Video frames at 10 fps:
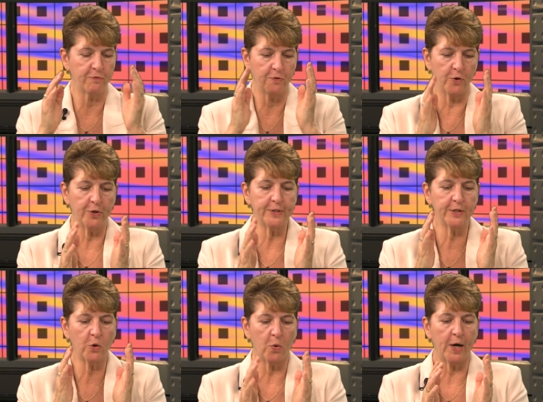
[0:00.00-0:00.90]
to focus
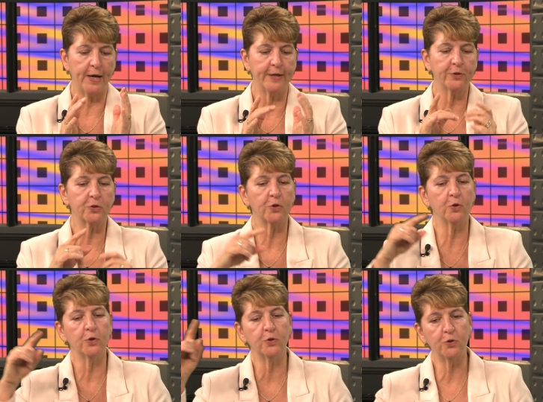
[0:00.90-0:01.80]
in quiet so
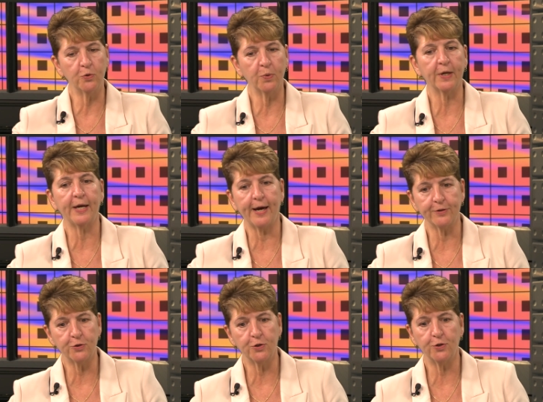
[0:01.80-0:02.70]
you can do what I
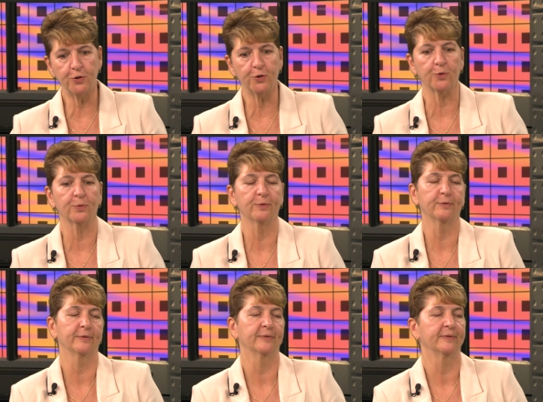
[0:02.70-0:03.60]
asked you to do.
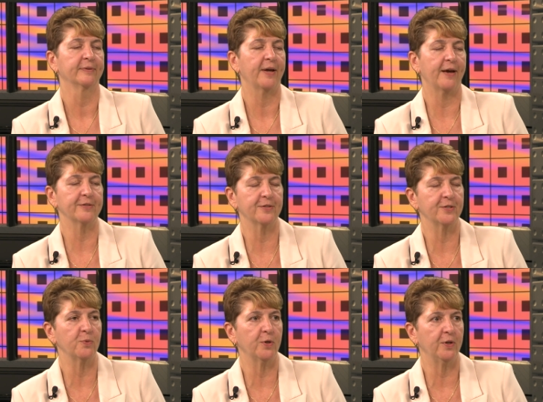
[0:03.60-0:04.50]
Ask to
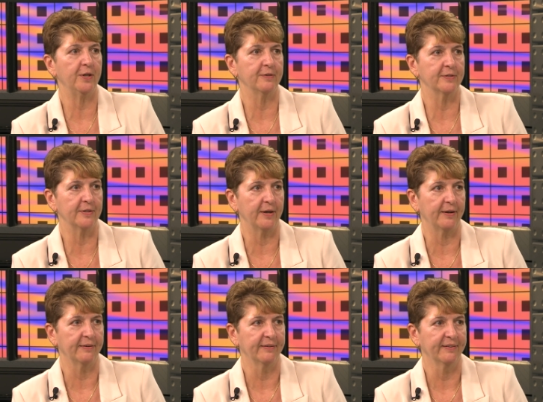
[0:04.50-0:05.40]
see what you need to
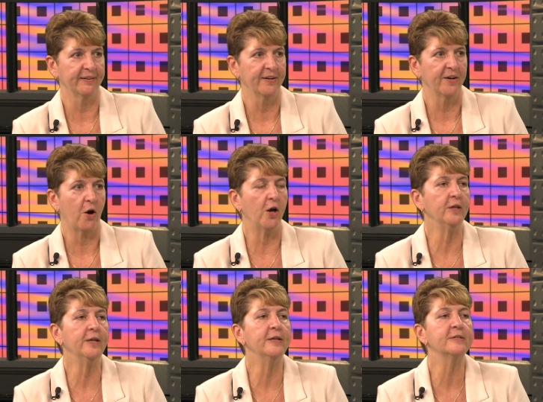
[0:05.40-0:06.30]
see.
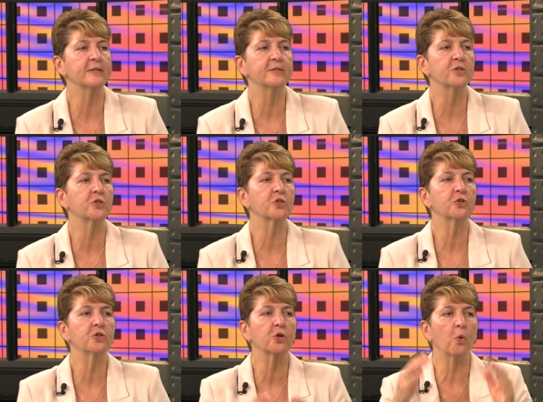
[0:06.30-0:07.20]
All it is
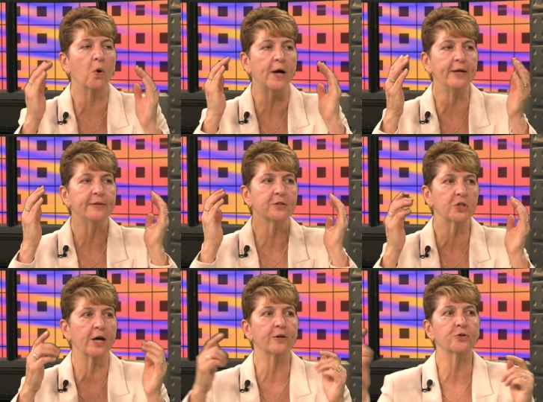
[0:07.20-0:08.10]
to quiet the
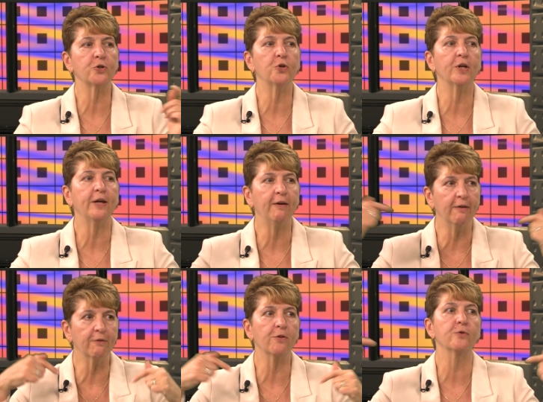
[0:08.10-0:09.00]
chatter so you can
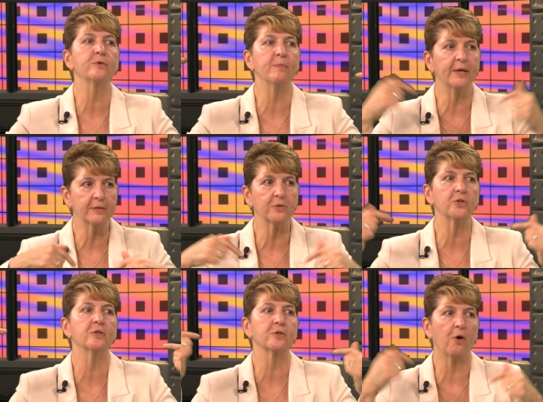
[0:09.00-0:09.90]
hear those
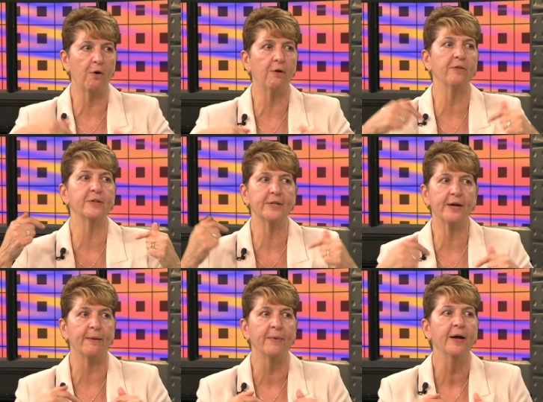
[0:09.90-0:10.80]
messages all the
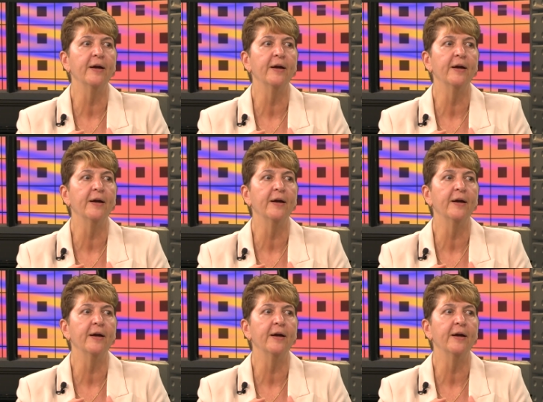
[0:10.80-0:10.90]
time.